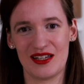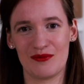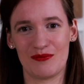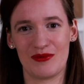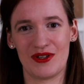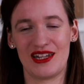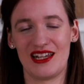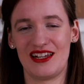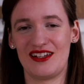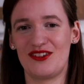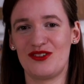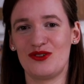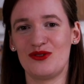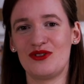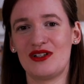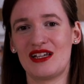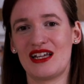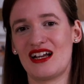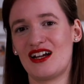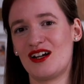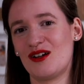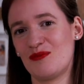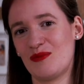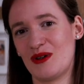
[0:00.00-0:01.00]
But they do
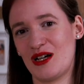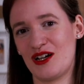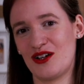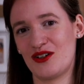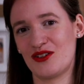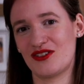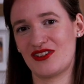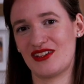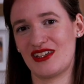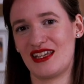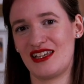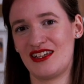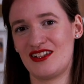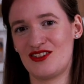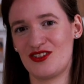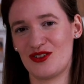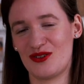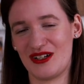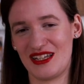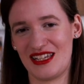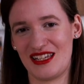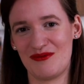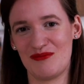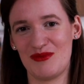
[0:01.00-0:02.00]
care about
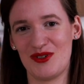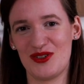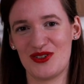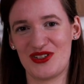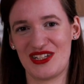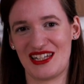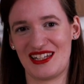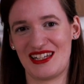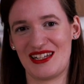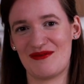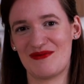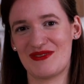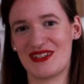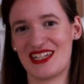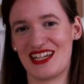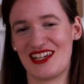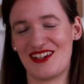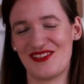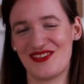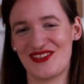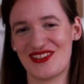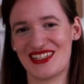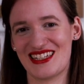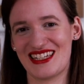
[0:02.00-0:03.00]
enjoying music
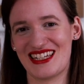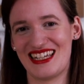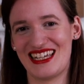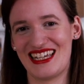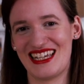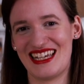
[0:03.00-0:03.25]
themselves